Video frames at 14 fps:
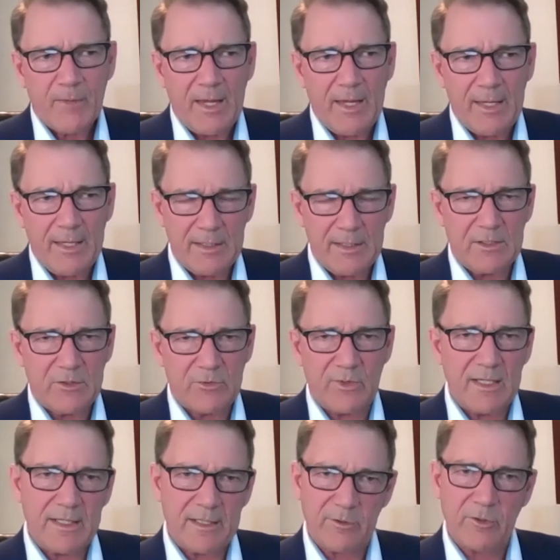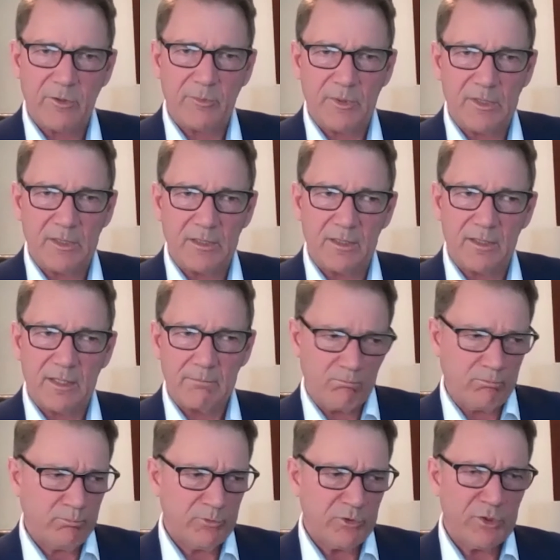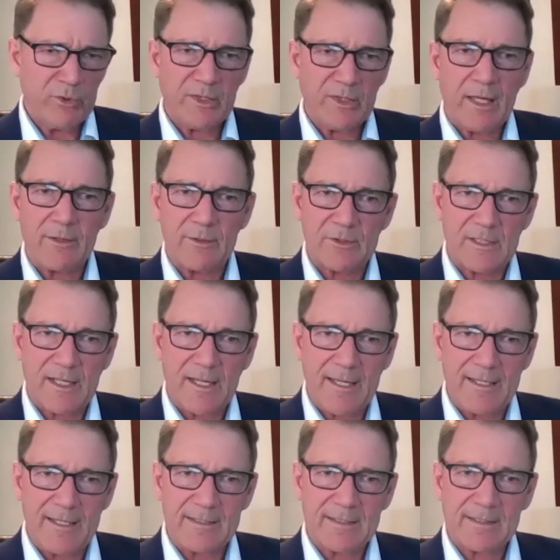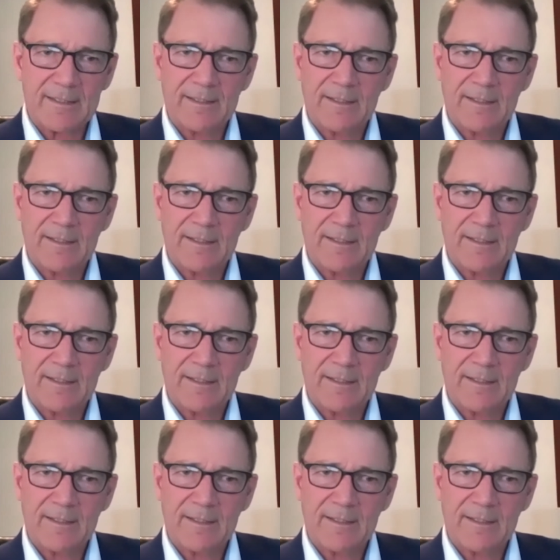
an Israeli group in 2008,